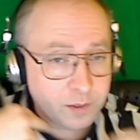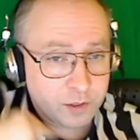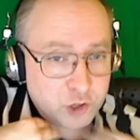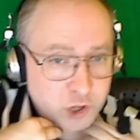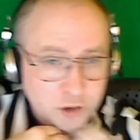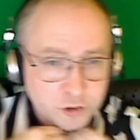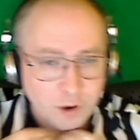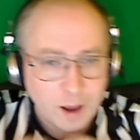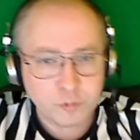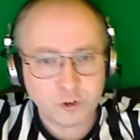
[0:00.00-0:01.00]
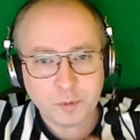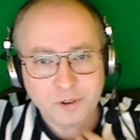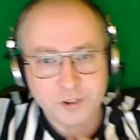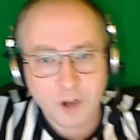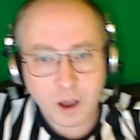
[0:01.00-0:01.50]
The chin strap should be
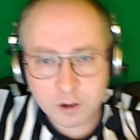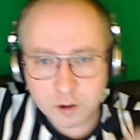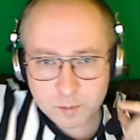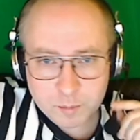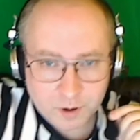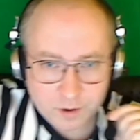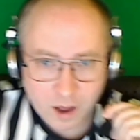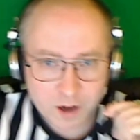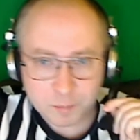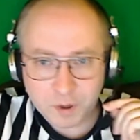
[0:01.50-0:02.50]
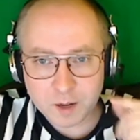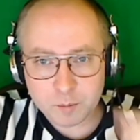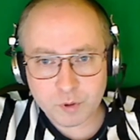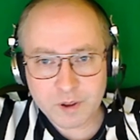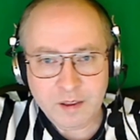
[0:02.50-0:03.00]
snug, but not impeding
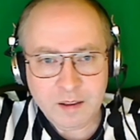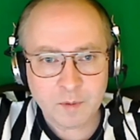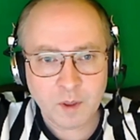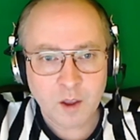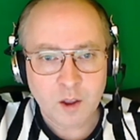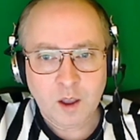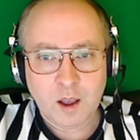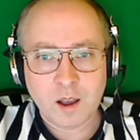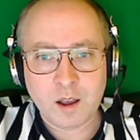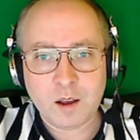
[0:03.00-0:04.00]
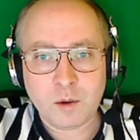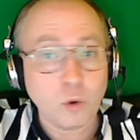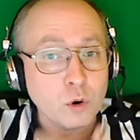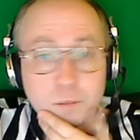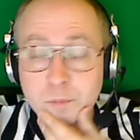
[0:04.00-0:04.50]
breathing,
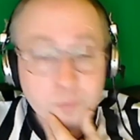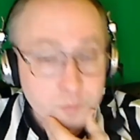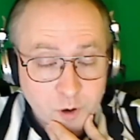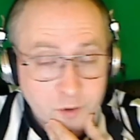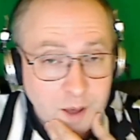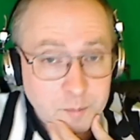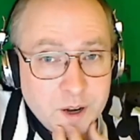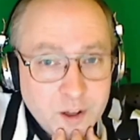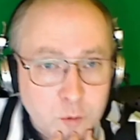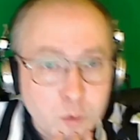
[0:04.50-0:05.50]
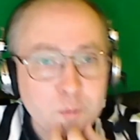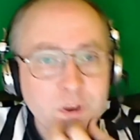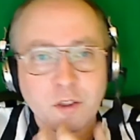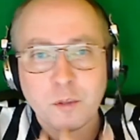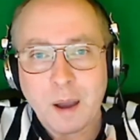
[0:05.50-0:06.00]
or not impeding the movement
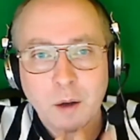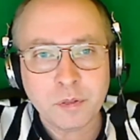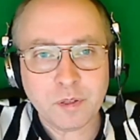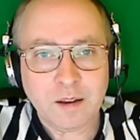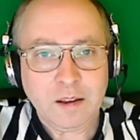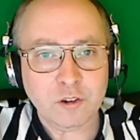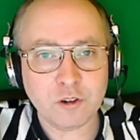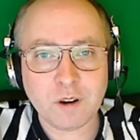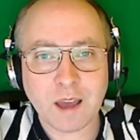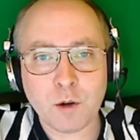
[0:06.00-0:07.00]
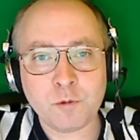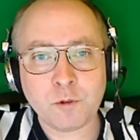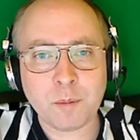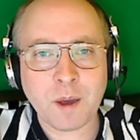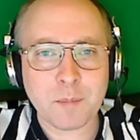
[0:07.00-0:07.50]
of the mouth. Should allow for
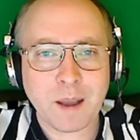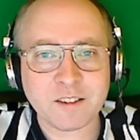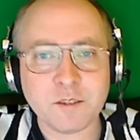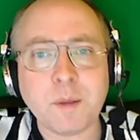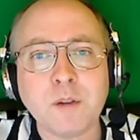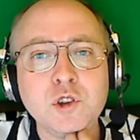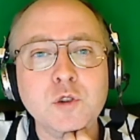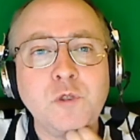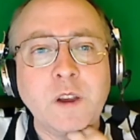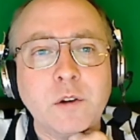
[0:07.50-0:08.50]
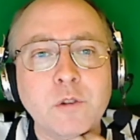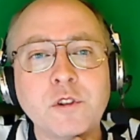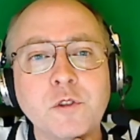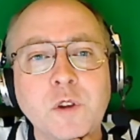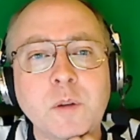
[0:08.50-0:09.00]
about a maximum of about 2 fingers
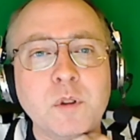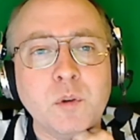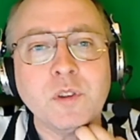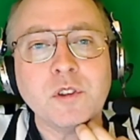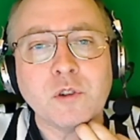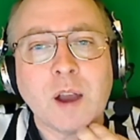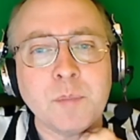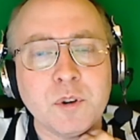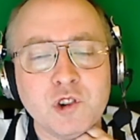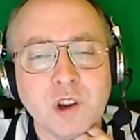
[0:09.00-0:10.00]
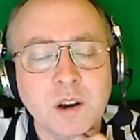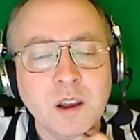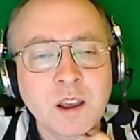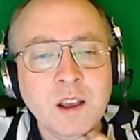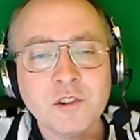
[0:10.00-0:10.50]
to fit between the strap and chin.
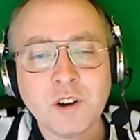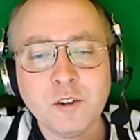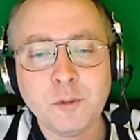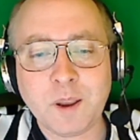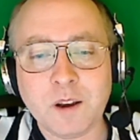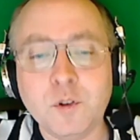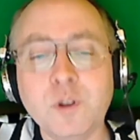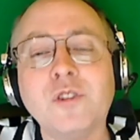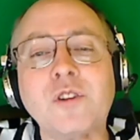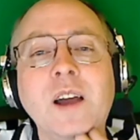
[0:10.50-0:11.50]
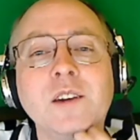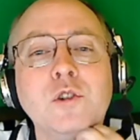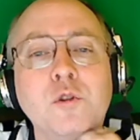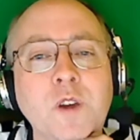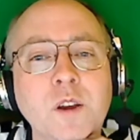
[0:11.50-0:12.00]
Generally speaking, if you can slide
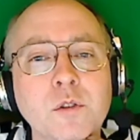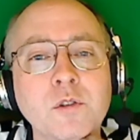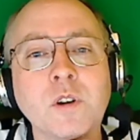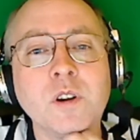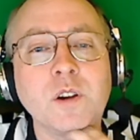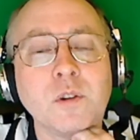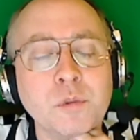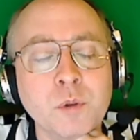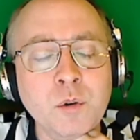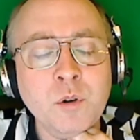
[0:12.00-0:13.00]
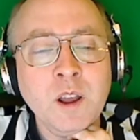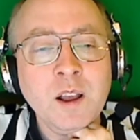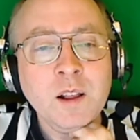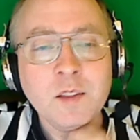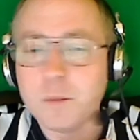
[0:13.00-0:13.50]
2 fingers, through,
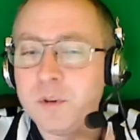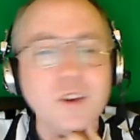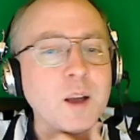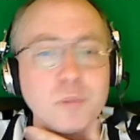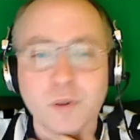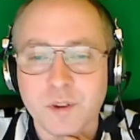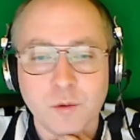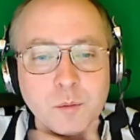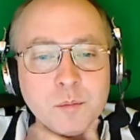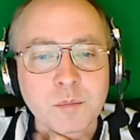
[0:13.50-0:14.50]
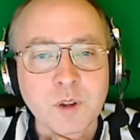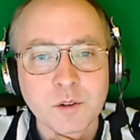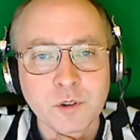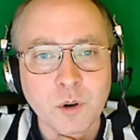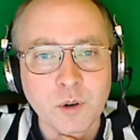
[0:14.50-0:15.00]
that means you got breathing room.
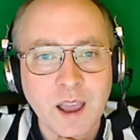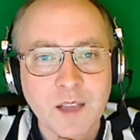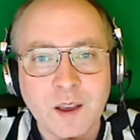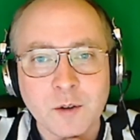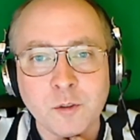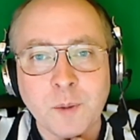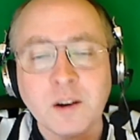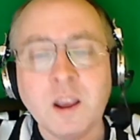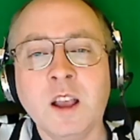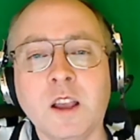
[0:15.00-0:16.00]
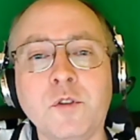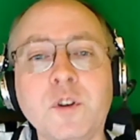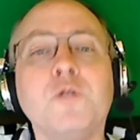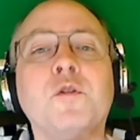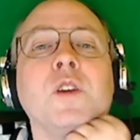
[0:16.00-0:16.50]
You're okay in that respect. If you
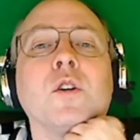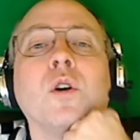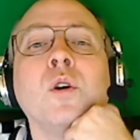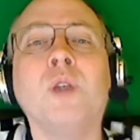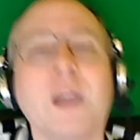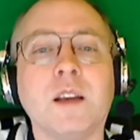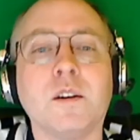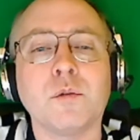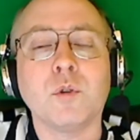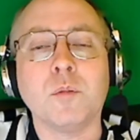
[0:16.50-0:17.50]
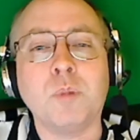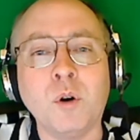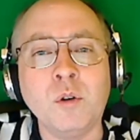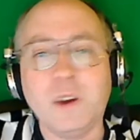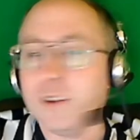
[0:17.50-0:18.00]
can fit your whole hand through and
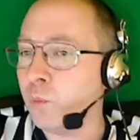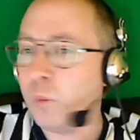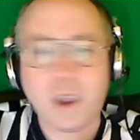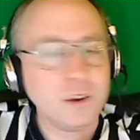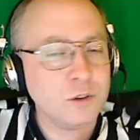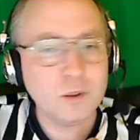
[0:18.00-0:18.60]
pull, it's way too